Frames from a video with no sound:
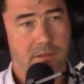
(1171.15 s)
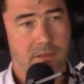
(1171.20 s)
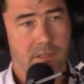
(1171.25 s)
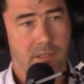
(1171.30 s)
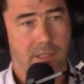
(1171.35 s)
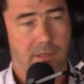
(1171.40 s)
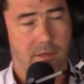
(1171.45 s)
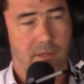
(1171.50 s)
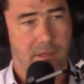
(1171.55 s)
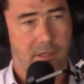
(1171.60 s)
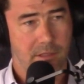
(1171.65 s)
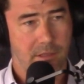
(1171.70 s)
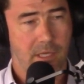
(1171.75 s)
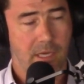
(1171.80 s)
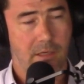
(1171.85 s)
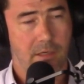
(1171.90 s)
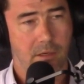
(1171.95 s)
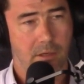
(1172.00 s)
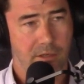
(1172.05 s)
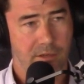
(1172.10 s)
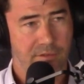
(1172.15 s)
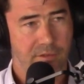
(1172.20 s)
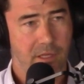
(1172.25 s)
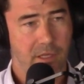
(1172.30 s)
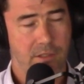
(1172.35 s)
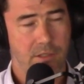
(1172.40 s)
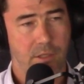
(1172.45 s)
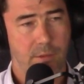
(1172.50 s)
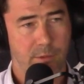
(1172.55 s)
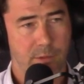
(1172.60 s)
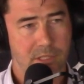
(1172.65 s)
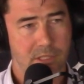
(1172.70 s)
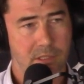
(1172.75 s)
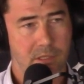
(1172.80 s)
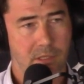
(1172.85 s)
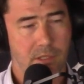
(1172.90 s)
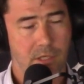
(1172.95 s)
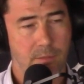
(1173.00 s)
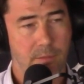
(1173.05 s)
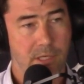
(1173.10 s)
You know, I think that kind of that human
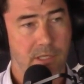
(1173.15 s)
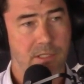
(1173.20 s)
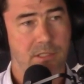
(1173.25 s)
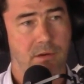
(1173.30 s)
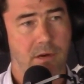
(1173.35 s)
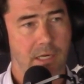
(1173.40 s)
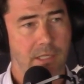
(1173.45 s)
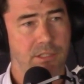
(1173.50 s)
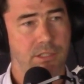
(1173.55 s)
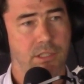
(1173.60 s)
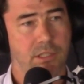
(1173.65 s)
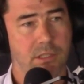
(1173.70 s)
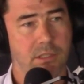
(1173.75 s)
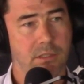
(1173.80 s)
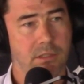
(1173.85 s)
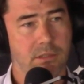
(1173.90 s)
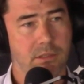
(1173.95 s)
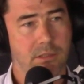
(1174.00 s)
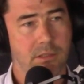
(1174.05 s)
human interaction